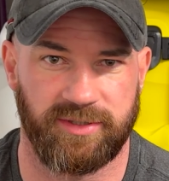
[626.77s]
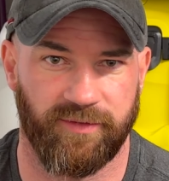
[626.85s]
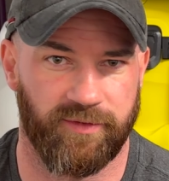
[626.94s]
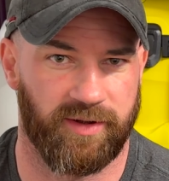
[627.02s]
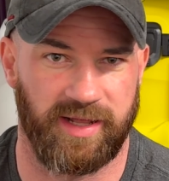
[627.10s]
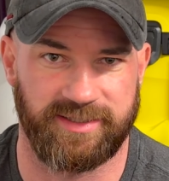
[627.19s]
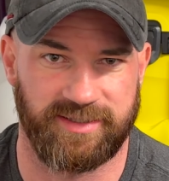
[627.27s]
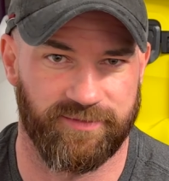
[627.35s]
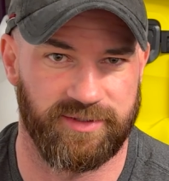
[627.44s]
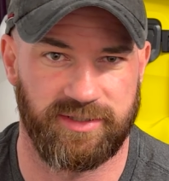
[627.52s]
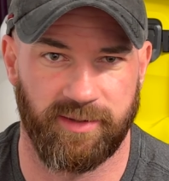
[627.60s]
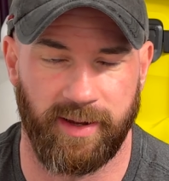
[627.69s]
If you're at that
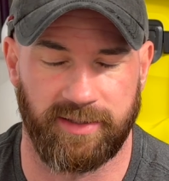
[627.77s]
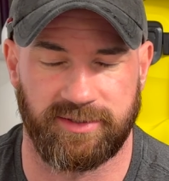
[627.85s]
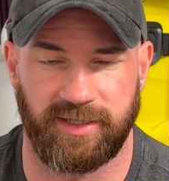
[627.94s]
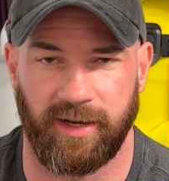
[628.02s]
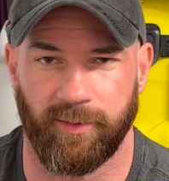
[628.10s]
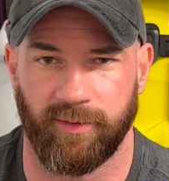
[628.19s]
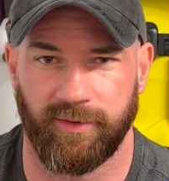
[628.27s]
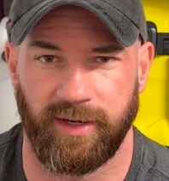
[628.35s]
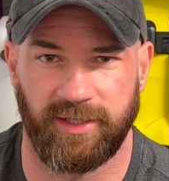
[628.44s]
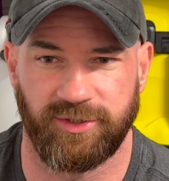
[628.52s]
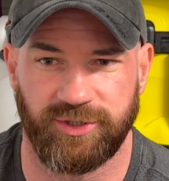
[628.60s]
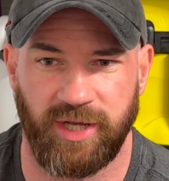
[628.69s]
70 miles an hour
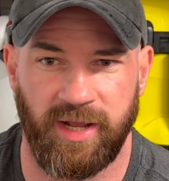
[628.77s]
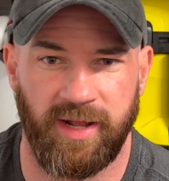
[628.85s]
range,